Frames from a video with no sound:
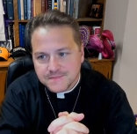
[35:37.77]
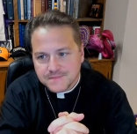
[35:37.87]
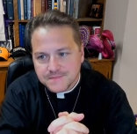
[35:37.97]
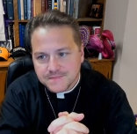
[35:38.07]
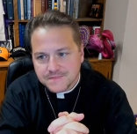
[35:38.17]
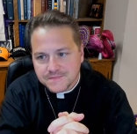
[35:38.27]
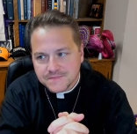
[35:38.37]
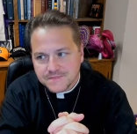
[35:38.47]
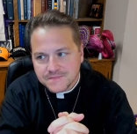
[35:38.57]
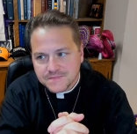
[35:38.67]

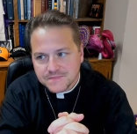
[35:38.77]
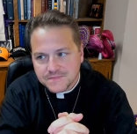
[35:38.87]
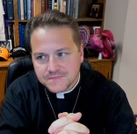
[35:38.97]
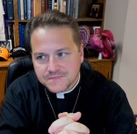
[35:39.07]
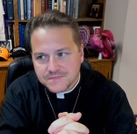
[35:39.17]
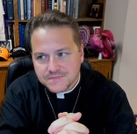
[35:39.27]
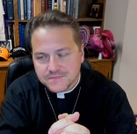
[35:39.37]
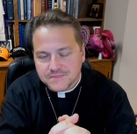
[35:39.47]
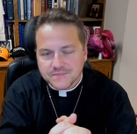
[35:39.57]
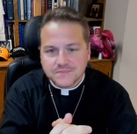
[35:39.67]

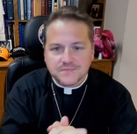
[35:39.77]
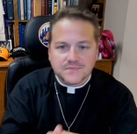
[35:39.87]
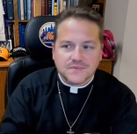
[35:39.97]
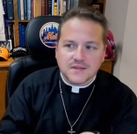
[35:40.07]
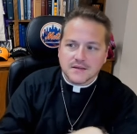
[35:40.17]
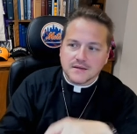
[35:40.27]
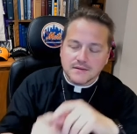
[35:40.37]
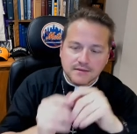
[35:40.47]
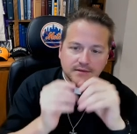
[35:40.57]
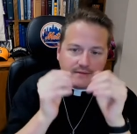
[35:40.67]

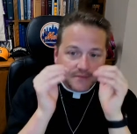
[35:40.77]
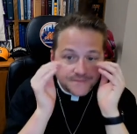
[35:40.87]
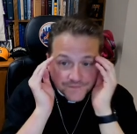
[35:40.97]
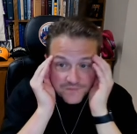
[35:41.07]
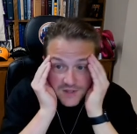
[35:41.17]
Nothing is said.